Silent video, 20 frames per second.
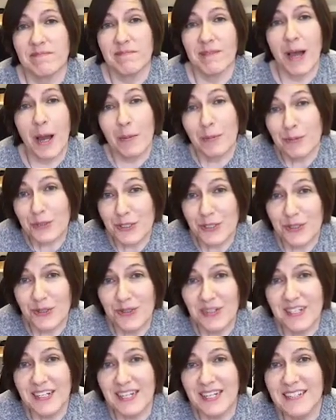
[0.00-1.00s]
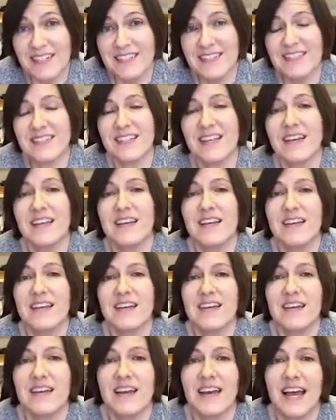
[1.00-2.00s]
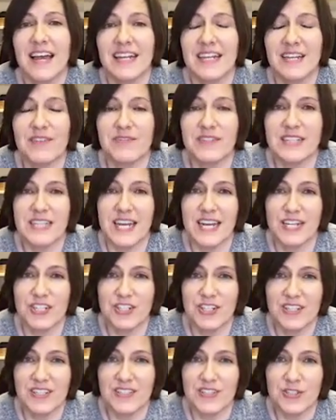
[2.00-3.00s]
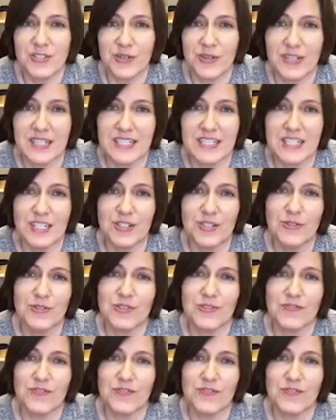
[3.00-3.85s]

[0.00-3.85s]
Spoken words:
opportunities and invitations to continue to